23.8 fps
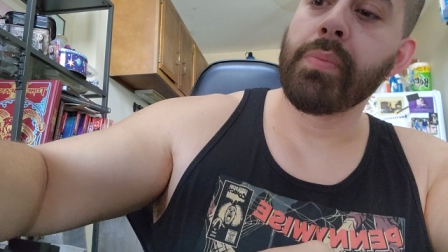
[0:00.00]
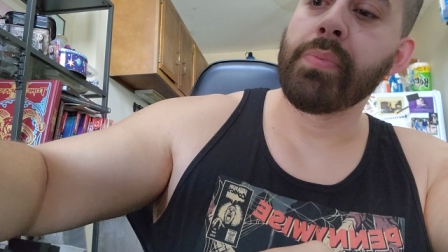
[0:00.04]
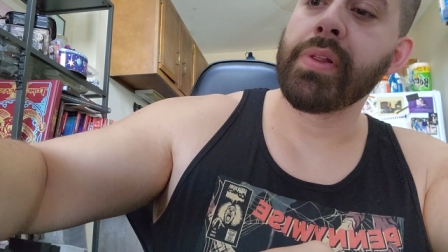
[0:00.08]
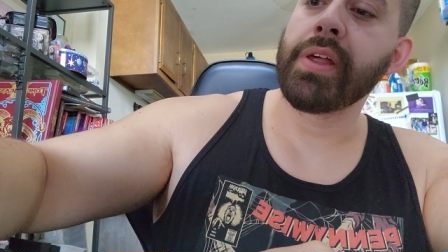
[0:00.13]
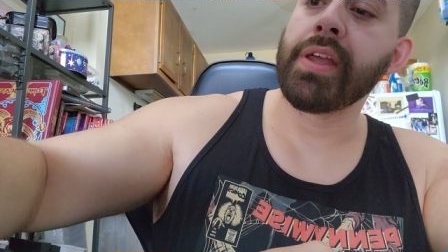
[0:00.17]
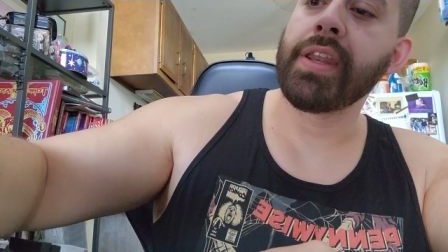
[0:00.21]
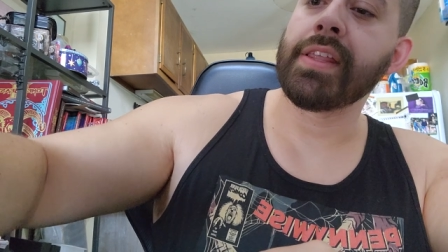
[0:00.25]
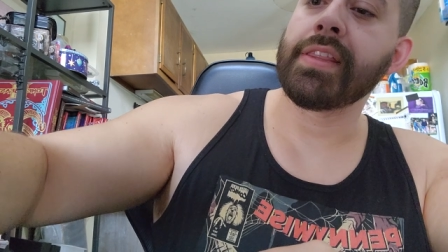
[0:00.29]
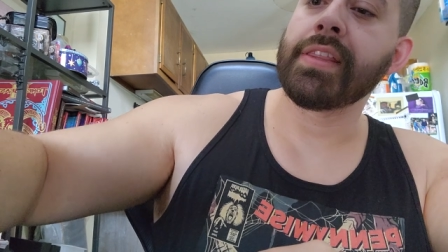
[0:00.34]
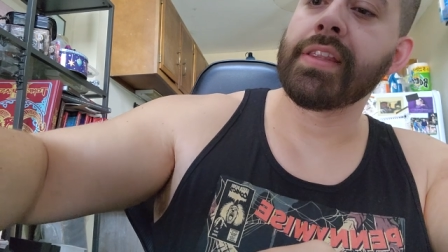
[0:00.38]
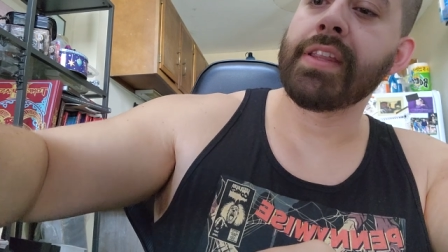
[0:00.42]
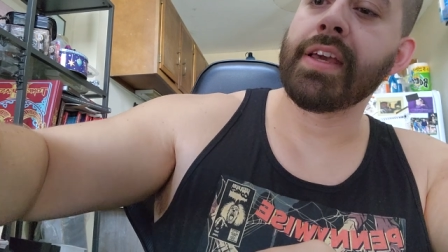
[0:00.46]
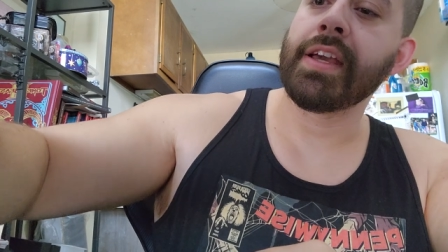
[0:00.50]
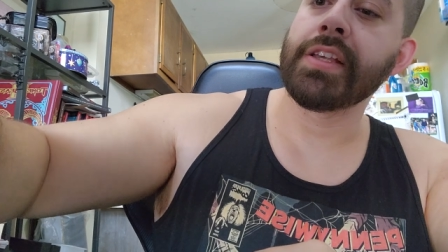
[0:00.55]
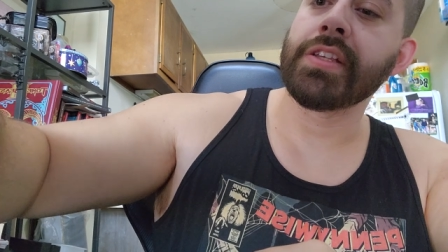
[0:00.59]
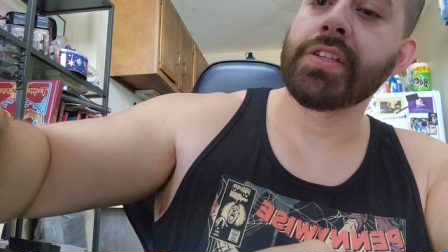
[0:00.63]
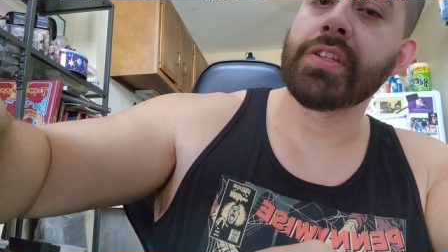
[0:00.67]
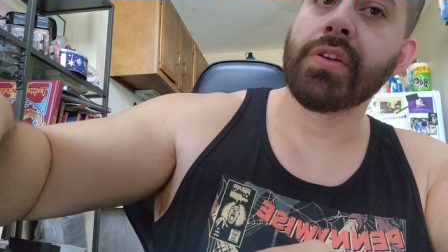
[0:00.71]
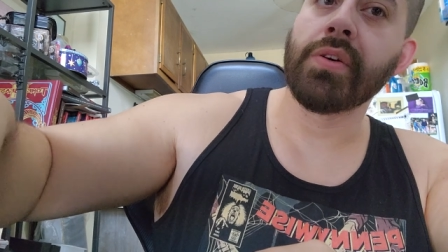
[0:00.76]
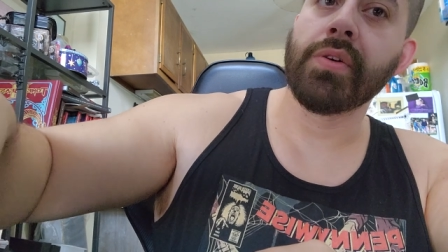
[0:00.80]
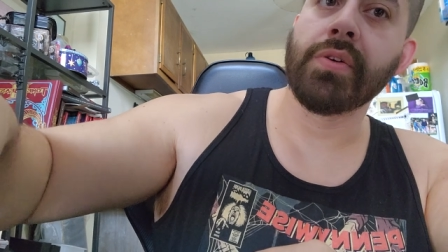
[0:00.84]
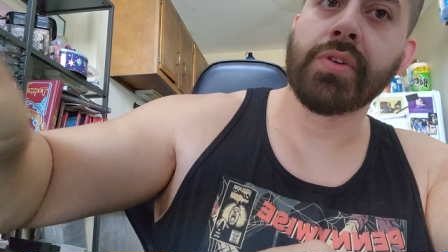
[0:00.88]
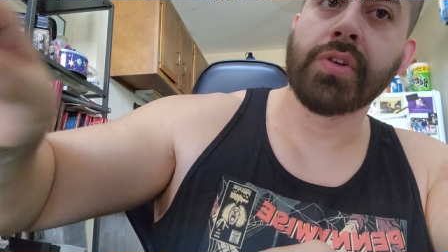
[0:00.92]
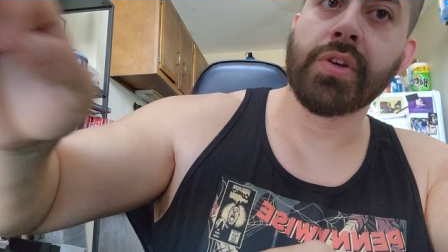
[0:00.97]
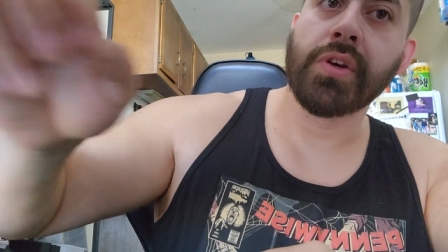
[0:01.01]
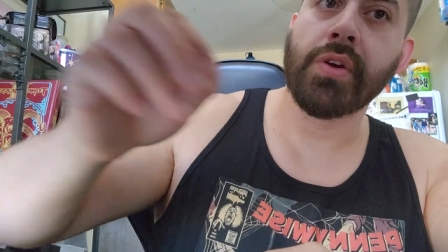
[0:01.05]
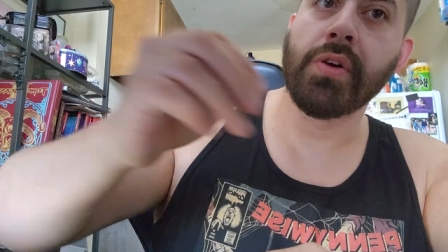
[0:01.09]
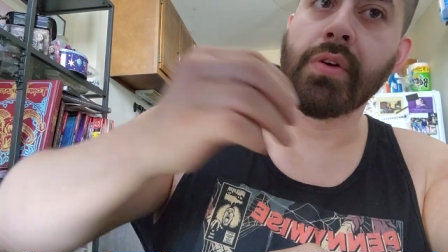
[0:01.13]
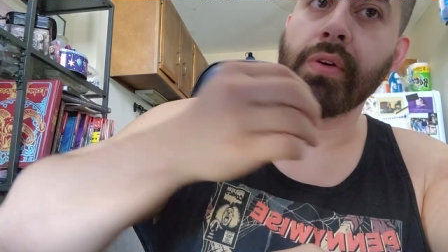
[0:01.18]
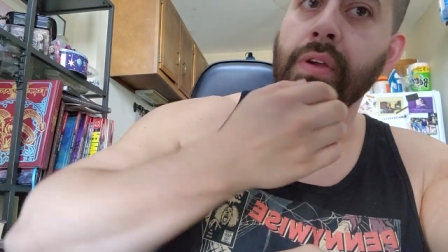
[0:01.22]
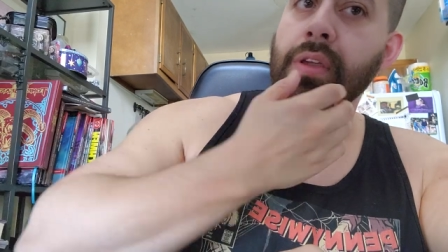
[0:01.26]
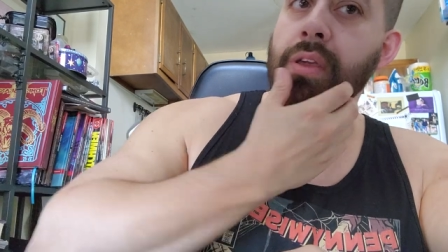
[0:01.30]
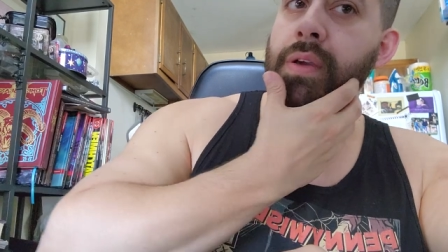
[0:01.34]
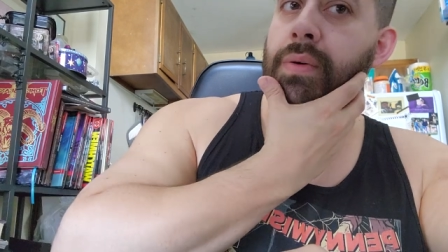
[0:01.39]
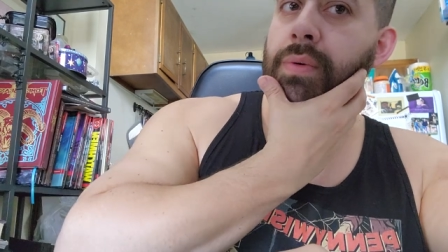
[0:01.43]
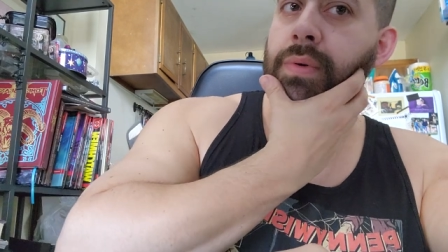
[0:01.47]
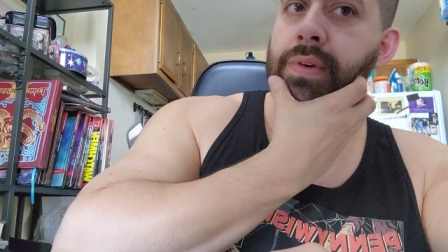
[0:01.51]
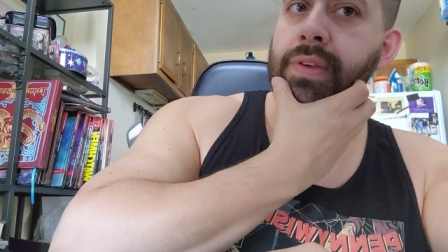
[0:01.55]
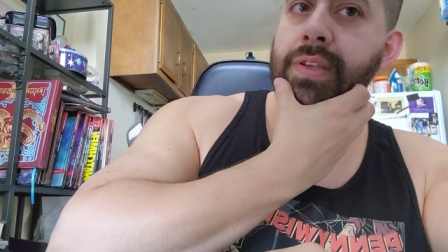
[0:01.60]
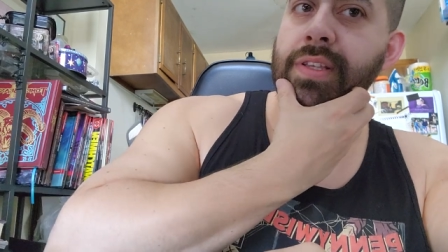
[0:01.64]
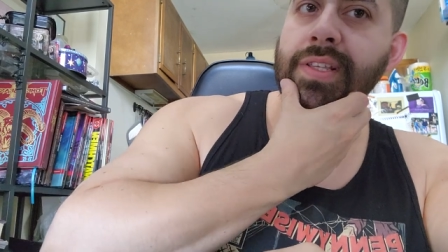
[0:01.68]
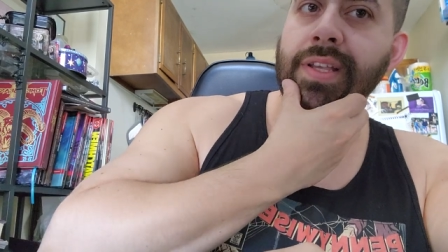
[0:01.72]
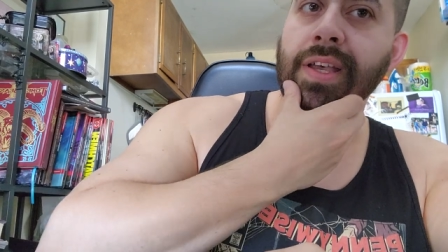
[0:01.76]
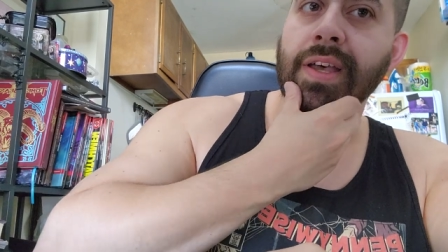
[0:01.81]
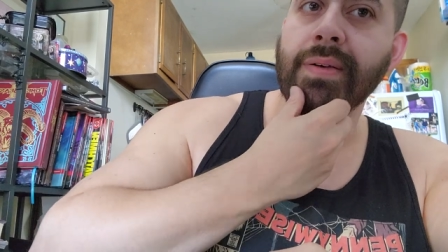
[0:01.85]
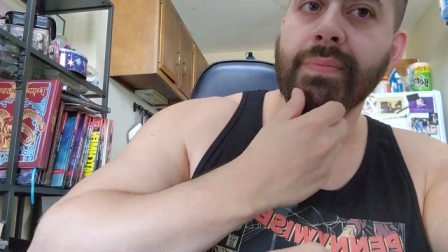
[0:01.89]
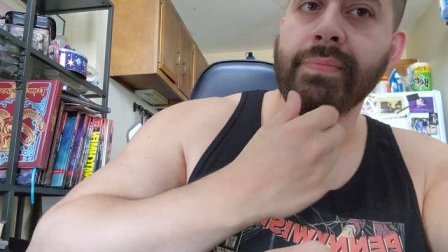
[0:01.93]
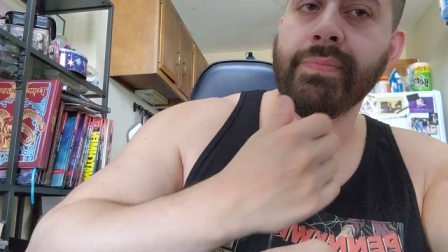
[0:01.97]
played at the Dice Dojo. It
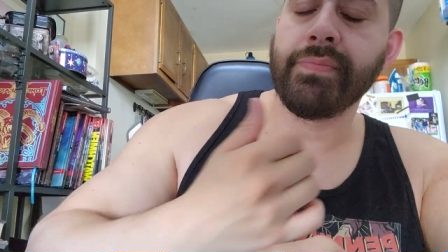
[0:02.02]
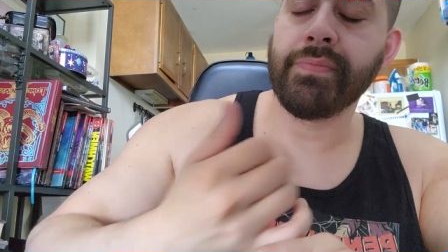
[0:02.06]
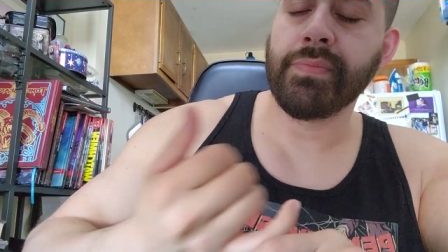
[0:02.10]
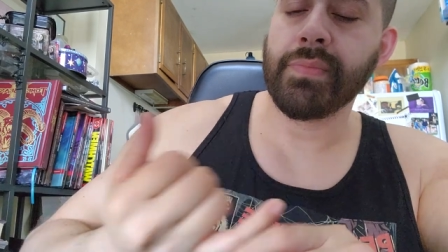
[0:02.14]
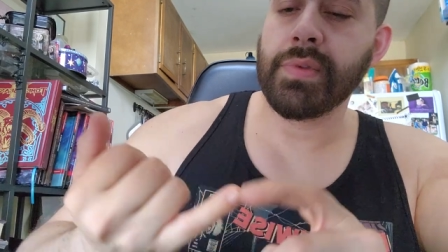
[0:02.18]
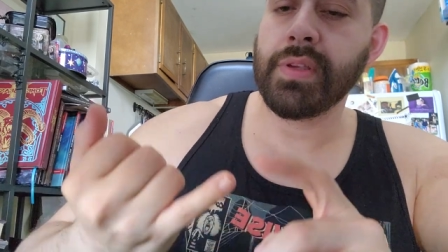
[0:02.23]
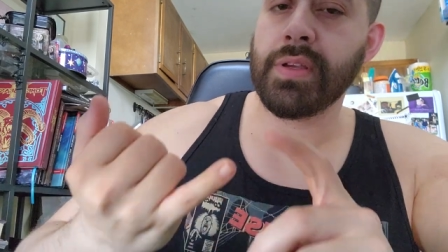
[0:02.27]
was um,